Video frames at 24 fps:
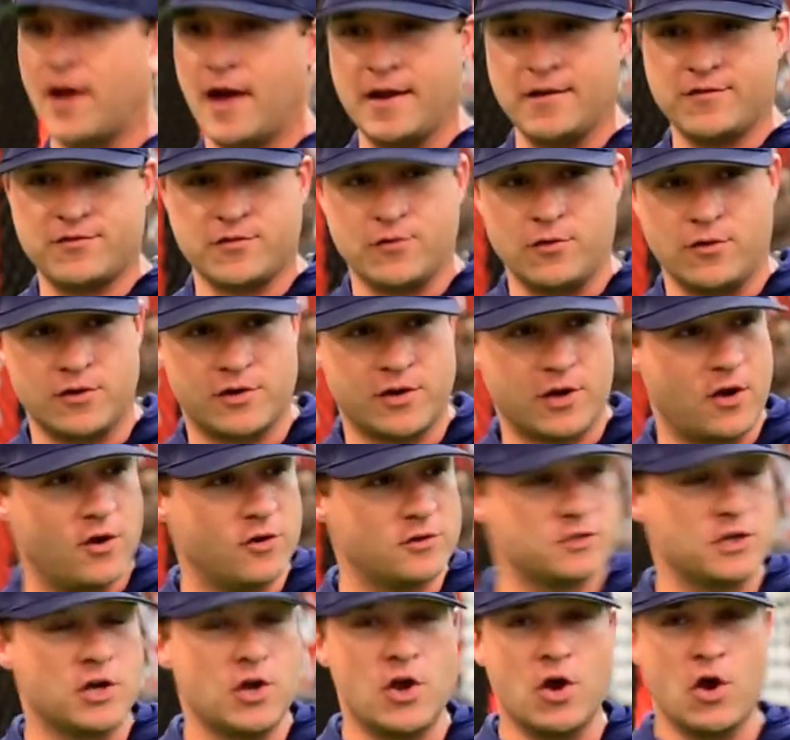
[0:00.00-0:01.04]
high school coach
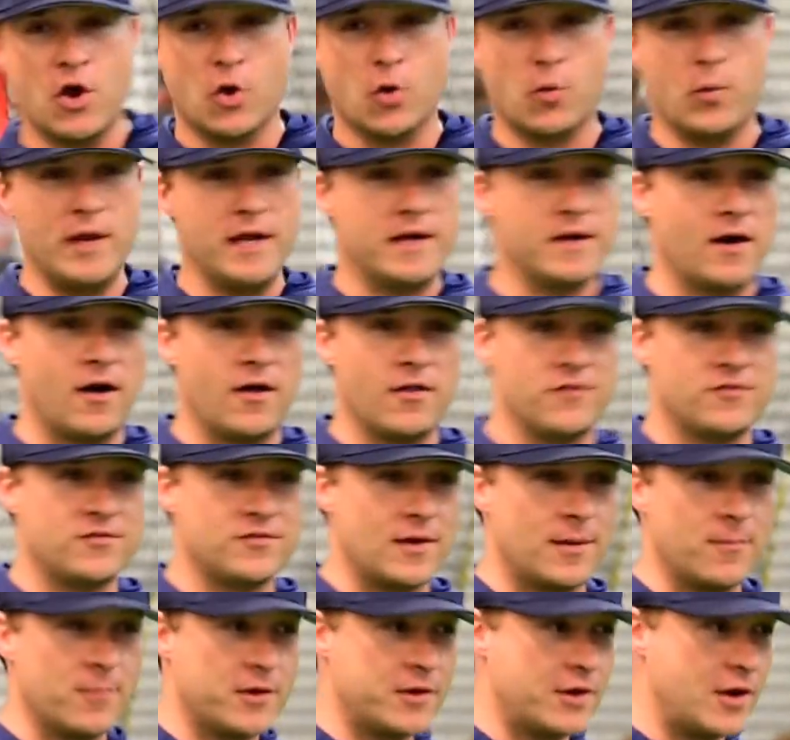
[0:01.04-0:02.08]
or we call the
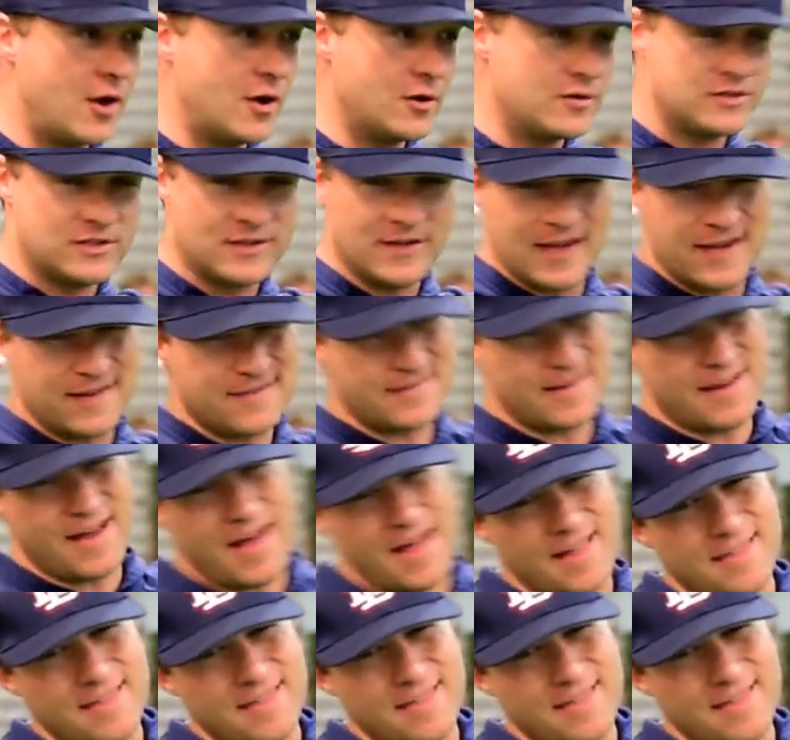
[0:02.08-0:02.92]
summer coach and they say,